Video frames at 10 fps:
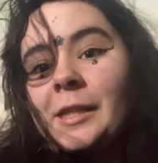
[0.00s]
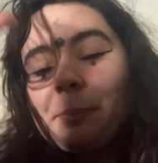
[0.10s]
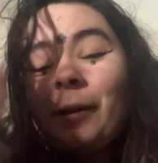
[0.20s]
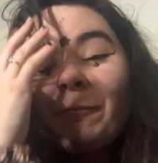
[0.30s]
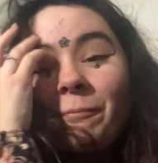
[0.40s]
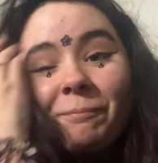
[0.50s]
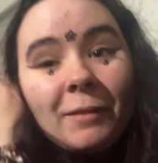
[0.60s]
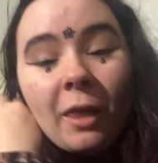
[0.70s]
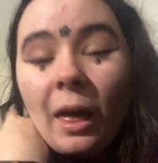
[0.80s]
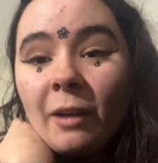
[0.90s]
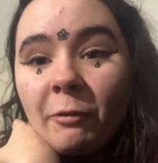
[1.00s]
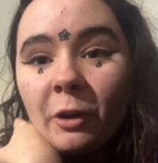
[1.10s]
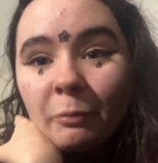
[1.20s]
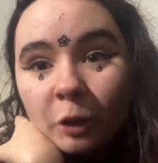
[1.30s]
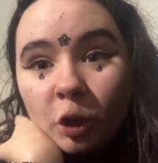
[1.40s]
it's been a lot of
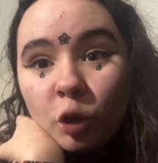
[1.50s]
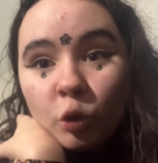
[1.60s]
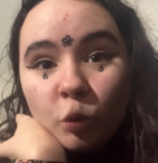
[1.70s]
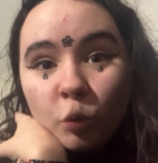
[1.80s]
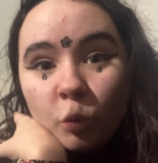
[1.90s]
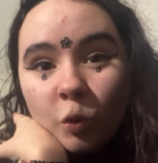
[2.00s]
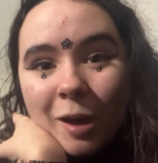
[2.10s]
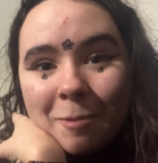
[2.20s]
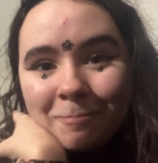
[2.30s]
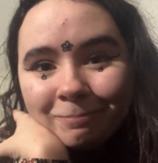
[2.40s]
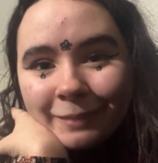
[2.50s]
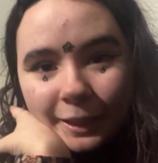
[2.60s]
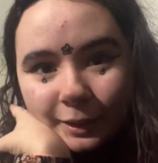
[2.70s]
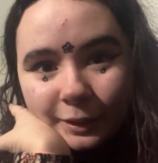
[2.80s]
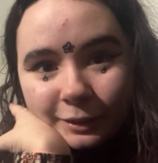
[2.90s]
fun with you,
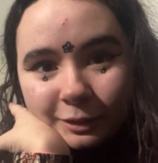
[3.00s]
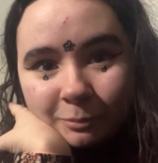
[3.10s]
and